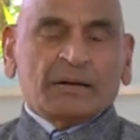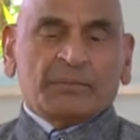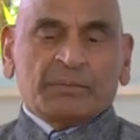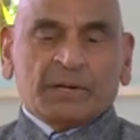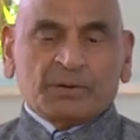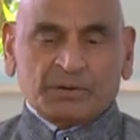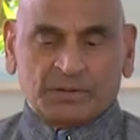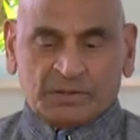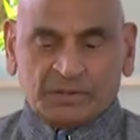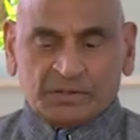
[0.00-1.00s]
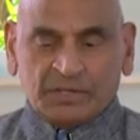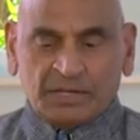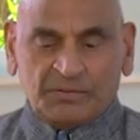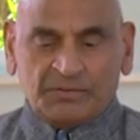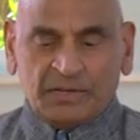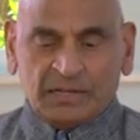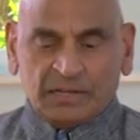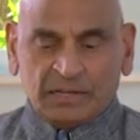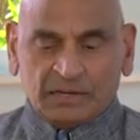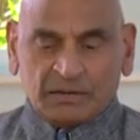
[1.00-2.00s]
Because they
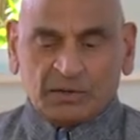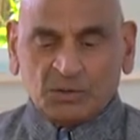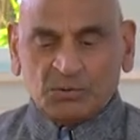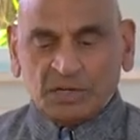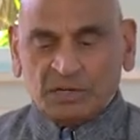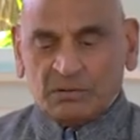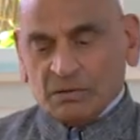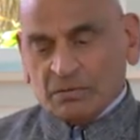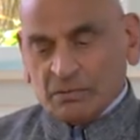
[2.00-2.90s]
feel that you need